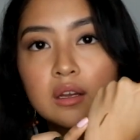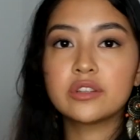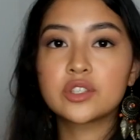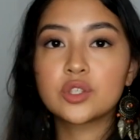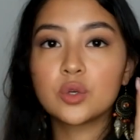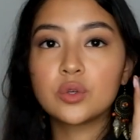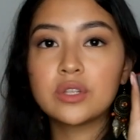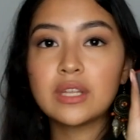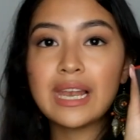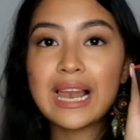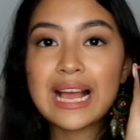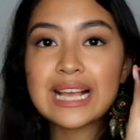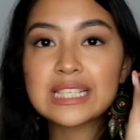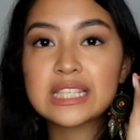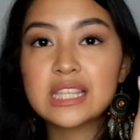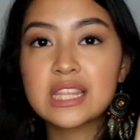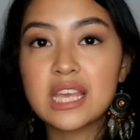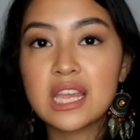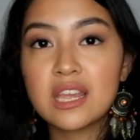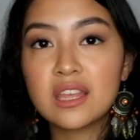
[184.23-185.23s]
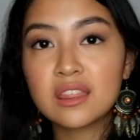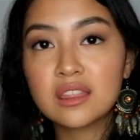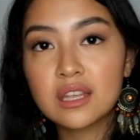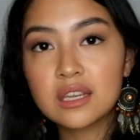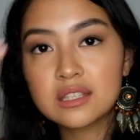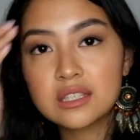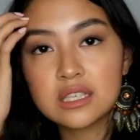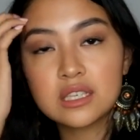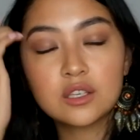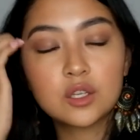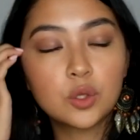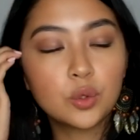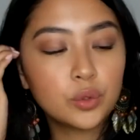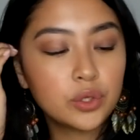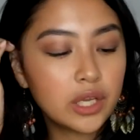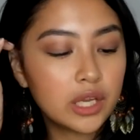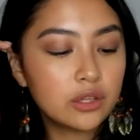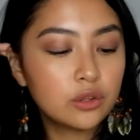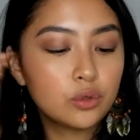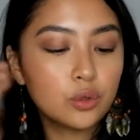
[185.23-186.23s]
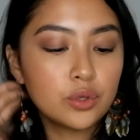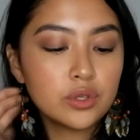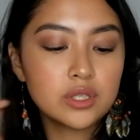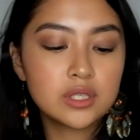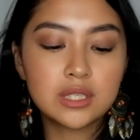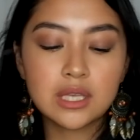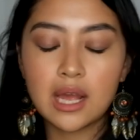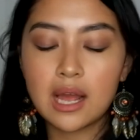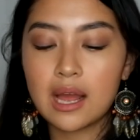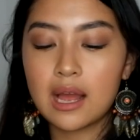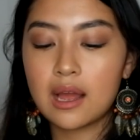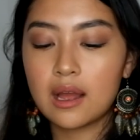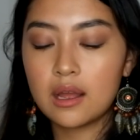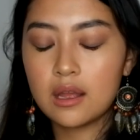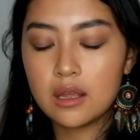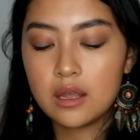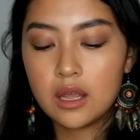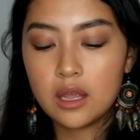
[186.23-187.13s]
So the last thing that's included dun sa